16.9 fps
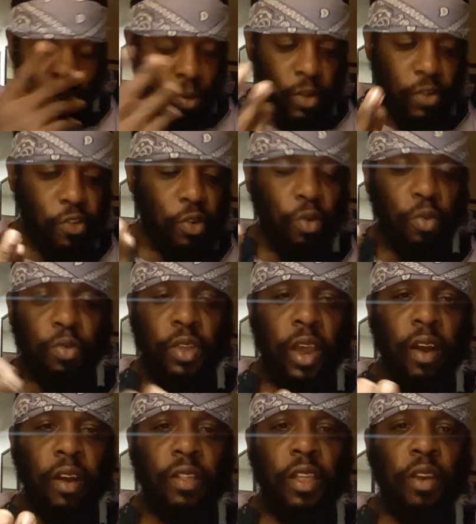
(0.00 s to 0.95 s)
So
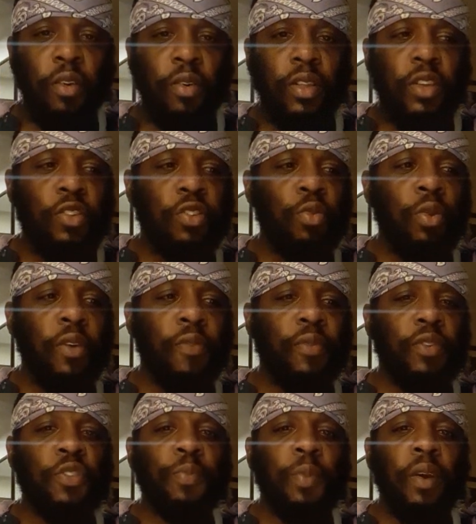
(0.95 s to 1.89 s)
they are literally two
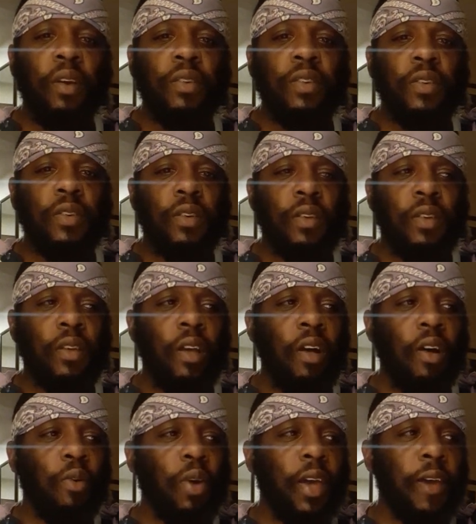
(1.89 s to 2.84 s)
different spirits.
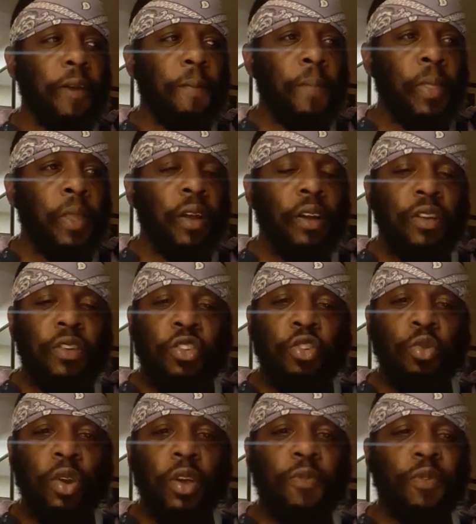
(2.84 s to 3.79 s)
Okay.
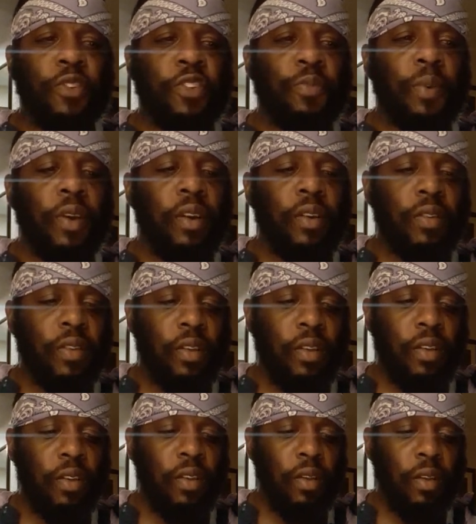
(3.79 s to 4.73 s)
2 different spirits.
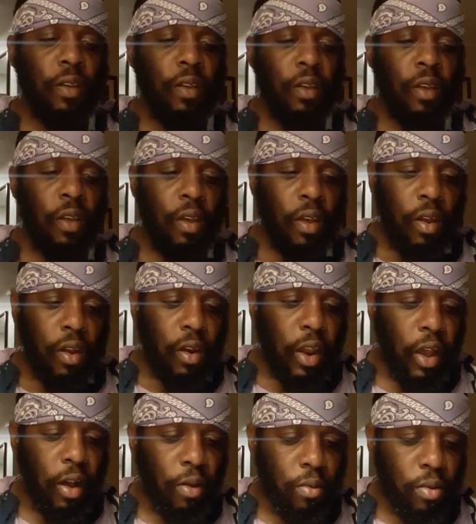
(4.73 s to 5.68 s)

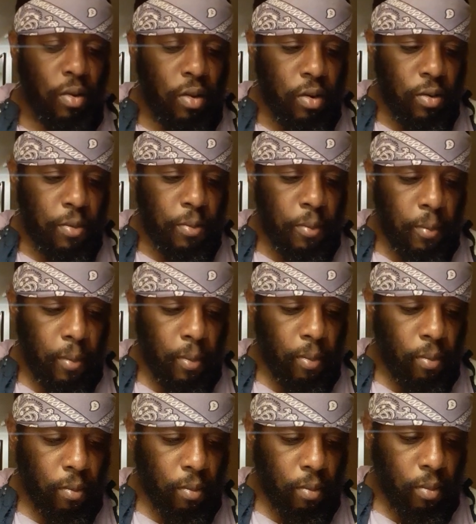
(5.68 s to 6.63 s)
Now,
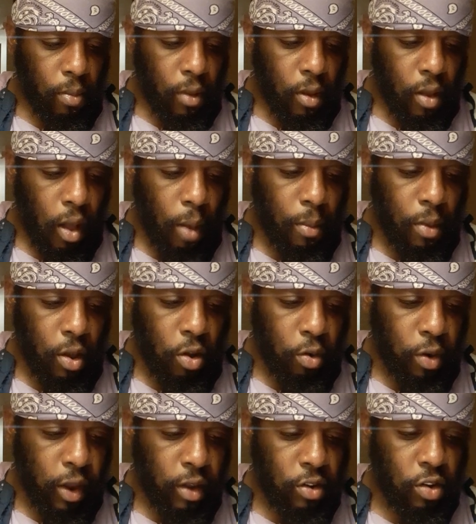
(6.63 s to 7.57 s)
I'm going to go
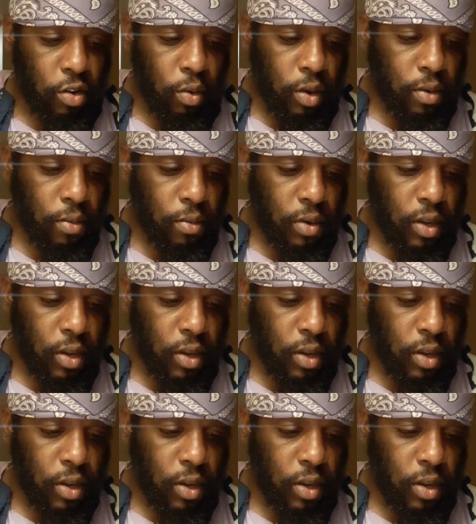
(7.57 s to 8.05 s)
down to it.